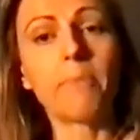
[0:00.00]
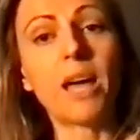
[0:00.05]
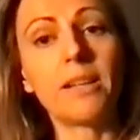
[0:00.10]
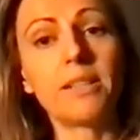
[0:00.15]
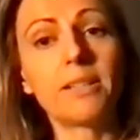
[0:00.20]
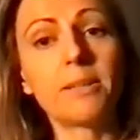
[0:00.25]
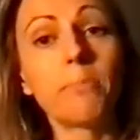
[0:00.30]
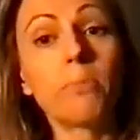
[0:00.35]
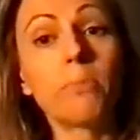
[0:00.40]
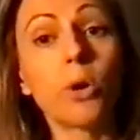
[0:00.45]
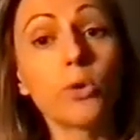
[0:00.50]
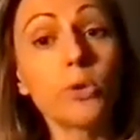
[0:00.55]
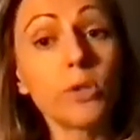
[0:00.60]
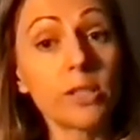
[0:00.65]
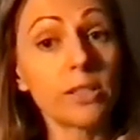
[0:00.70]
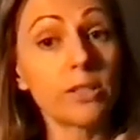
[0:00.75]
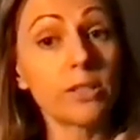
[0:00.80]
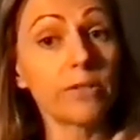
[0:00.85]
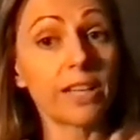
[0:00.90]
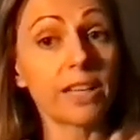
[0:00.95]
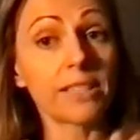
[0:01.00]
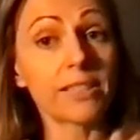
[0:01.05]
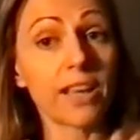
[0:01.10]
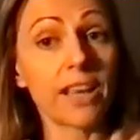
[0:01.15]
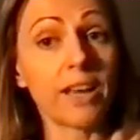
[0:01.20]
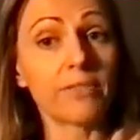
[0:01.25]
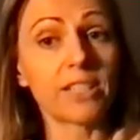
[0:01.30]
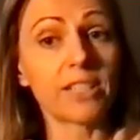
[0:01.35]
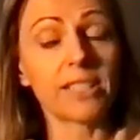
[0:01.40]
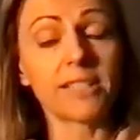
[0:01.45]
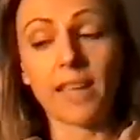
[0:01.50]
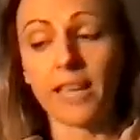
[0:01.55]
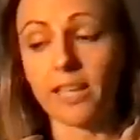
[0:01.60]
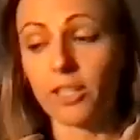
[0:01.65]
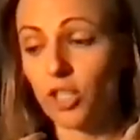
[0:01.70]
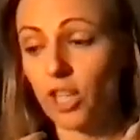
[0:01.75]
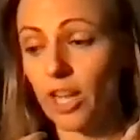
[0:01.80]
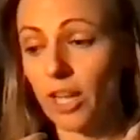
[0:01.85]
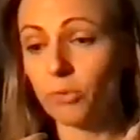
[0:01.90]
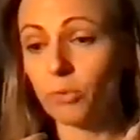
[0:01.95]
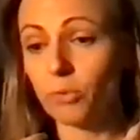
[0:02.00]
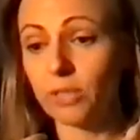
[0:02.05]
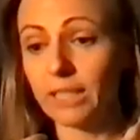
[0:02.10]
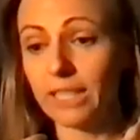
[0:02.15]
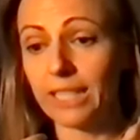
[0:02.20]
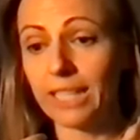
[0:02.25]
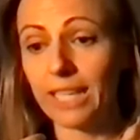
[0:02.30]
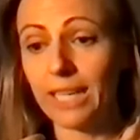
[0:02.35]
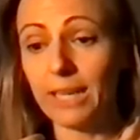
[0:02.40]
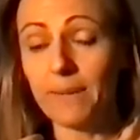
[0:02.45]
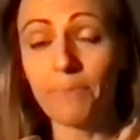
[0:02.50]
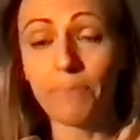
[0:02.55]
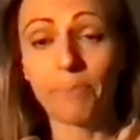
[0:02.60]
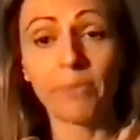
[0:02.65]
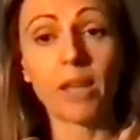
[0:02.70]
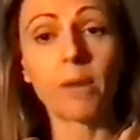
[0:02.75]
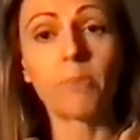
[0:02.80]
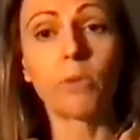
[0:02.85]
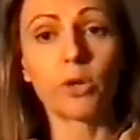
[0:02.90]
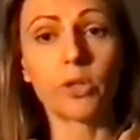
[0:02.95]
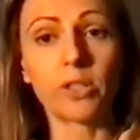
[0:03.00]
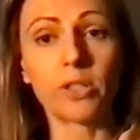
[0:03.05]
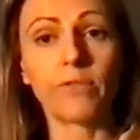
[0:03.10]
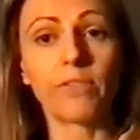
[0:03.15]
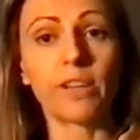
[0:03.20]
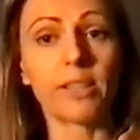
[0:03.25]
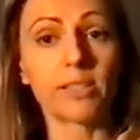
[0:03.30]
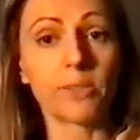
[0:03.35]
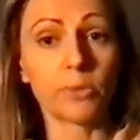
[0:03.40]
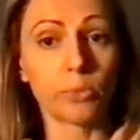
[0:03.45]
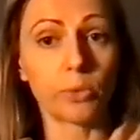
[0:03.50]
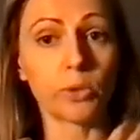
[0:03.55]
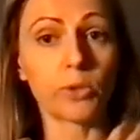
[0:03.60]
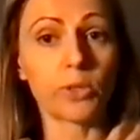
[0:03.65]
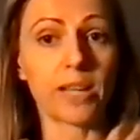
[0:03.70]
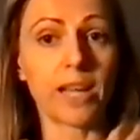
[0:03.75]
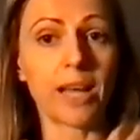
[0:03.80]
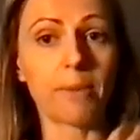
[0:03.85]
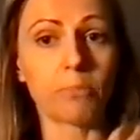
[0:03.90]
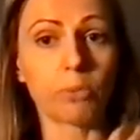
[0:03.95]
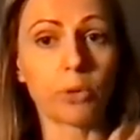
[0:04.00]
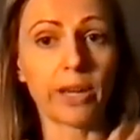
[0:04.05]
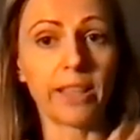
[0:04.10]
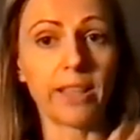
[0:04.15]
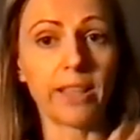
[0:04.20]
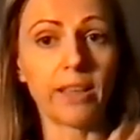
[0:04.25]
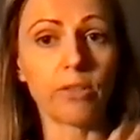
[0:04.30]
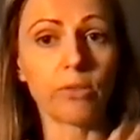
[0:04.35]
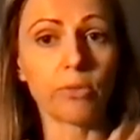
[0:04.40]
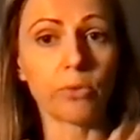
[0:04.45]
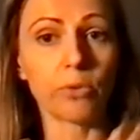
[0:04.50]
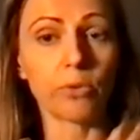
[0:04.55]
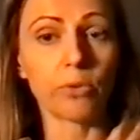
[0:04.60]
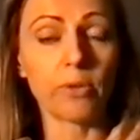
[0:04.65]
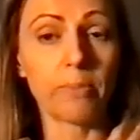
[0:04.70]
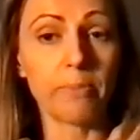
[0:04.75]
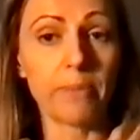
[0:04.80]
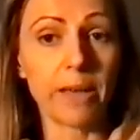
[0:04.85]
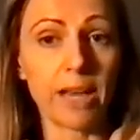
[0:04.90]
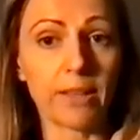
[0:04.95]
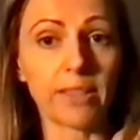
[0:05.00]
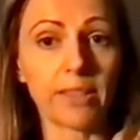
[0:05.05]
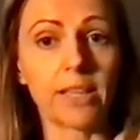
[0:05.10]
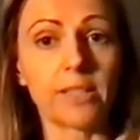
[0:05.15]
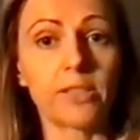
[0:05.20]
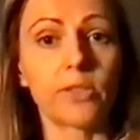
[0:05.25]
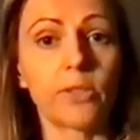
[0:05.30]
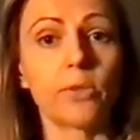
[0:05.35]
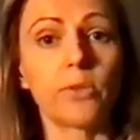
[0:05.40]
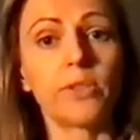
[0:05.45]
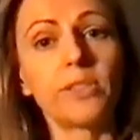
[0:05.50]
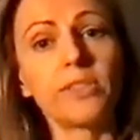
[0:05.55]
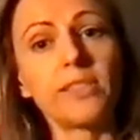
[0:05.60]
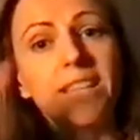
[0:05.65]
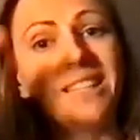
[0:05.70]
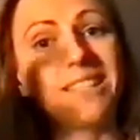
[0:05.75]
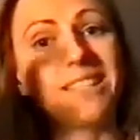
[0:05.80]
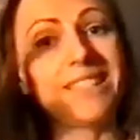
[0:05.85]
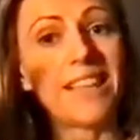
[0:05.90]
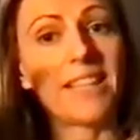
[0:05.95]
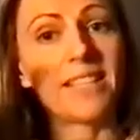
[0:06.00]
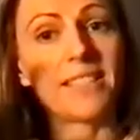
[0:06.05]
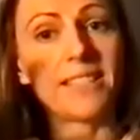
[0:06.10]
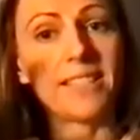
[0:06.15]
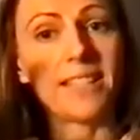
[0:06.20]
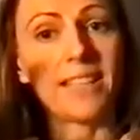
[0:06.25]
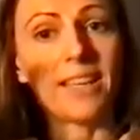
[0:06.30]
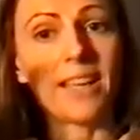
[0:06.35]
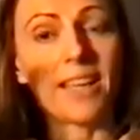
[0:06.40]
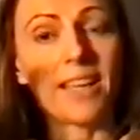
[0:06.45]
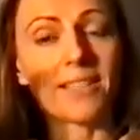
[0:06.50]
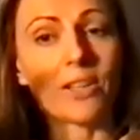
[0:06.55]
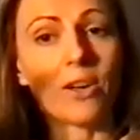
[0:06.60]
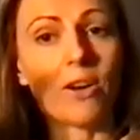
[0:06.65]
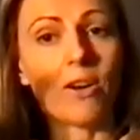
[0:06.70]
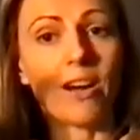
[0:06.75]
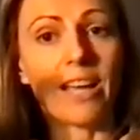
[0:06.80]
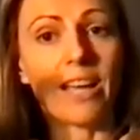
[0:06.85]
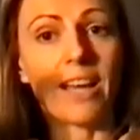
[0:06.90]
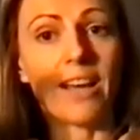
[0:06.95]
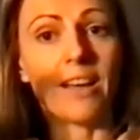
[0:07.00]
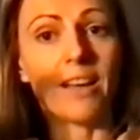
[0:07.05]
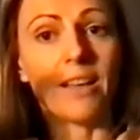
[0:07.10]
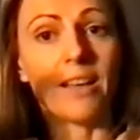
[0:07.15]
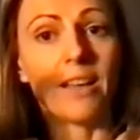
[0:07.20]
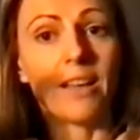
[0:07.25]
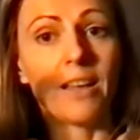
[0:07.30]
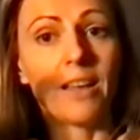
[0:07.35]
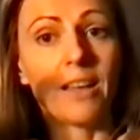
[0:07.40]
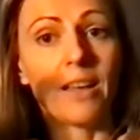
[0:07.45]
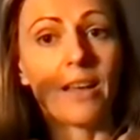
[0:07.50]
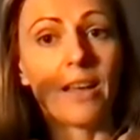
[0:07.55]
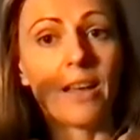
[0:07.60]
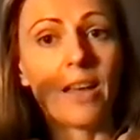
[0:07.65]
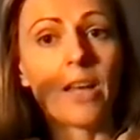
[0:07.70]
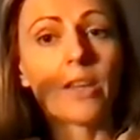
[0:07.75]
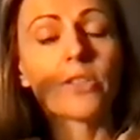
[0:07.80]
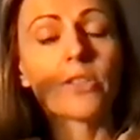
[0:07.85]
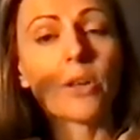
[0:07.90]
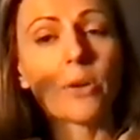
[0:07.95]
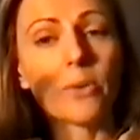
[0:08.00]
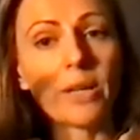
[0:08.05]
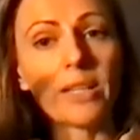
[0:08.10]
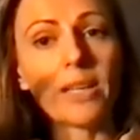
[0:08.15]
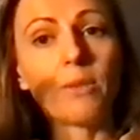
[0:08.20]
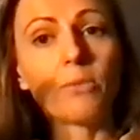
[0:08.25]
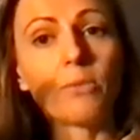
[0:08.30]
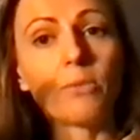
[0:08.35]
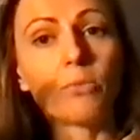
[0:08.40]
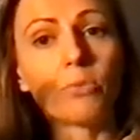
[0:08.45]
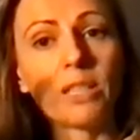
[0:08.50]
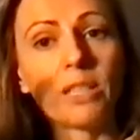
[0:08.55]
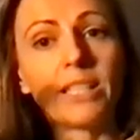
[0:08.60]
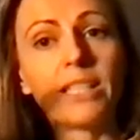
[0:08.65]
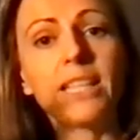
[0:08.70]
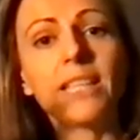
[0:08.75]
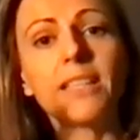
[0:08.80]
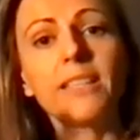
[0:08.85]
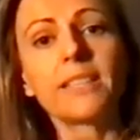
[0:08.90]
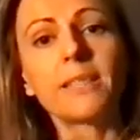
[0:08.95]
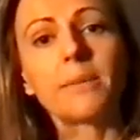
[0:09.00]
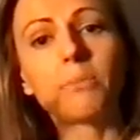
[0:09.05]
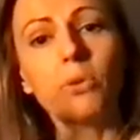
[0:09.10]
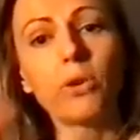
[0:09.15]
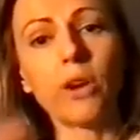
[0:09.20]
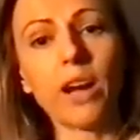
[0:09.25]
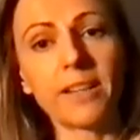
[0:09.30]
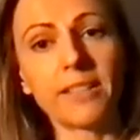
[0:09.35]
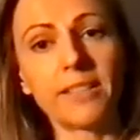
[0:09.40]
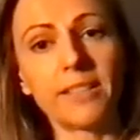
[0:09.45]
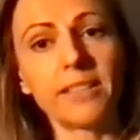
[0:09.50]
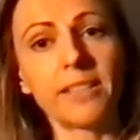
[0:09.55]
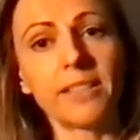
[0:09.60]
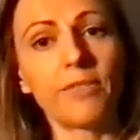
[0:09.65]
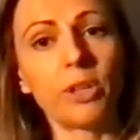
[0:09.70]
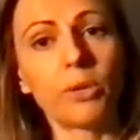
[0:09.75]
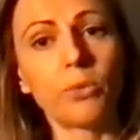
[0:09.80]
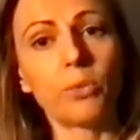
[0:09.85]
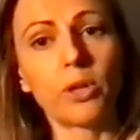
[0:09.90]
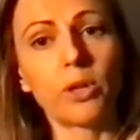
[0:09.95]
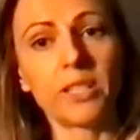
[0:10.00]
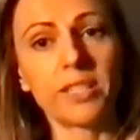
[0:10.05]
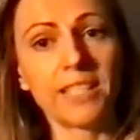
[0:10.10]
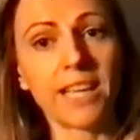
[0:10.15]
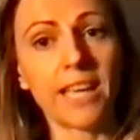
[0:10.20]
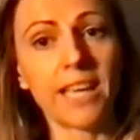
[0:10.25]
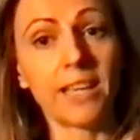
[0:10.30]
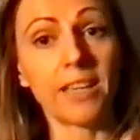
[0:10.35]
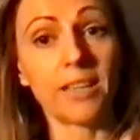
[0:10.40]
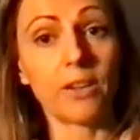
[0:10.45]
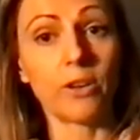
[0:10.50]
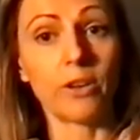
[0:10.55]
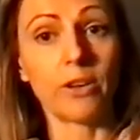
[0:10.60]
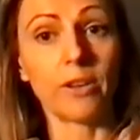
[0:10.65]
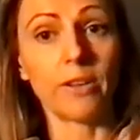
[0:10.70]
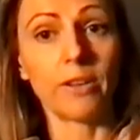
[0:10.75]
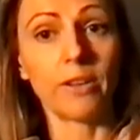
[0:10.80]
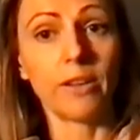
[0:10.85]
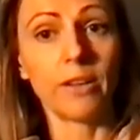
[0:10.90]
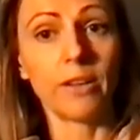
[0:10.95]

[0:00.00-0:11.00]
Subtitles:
And most of us, I have to say, generally, most of us will start breathing through the mouth as soon as the intensity gets higher. So it really is a practice if you want to take it on.